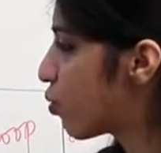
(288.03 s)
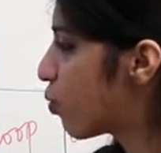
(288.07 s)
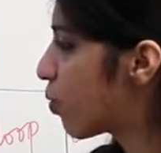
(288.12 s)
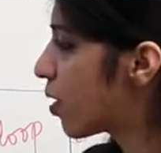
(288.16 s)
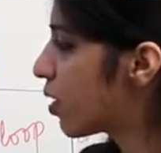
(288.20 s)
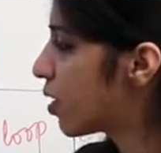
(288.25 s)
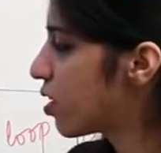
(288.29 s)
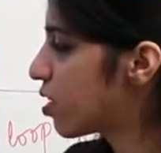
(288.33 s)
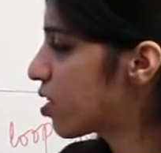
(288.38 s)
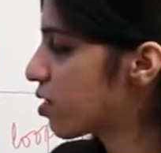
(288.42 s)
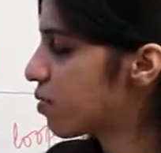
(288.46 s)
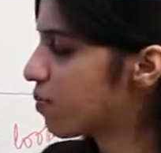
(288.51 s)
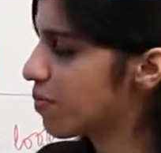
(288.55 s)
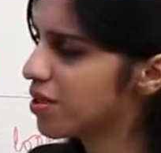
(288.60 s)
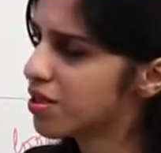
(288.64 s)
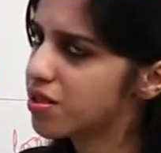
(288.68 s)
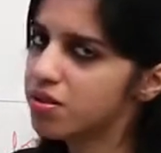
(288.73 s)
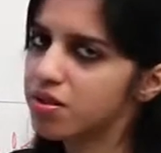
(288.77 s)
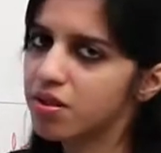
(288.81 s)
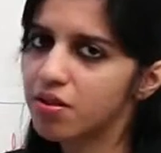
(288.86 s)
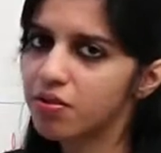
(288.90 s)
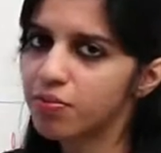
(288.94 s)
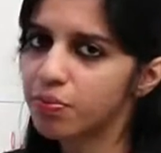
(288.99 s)
True condition
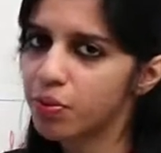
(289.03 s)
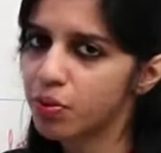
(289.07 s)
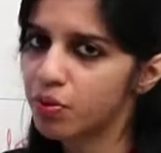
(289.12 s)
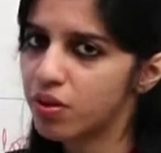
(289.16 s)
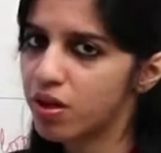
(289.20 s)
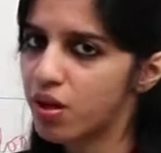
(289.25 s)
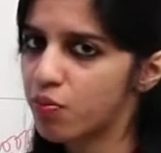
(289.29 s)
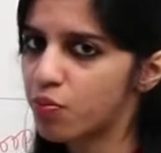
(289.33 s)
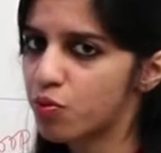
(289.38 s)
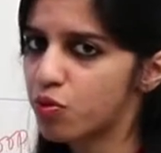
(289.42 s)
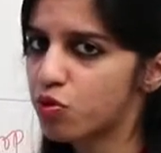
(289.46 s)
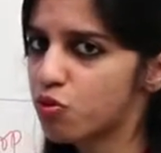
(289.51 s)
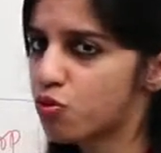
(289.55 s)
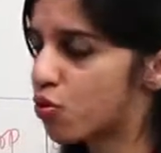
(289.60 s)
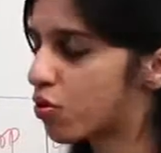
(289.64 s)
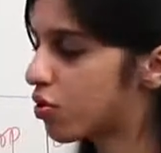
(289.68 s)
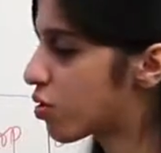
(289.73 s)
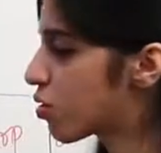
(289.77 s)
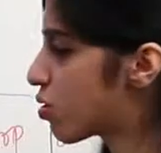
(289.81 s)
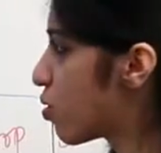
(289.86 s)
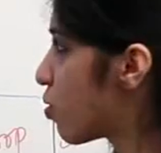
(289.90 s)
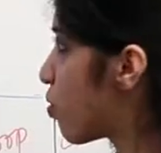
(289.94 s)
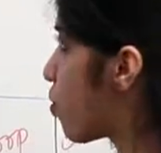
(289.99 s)
means the program was not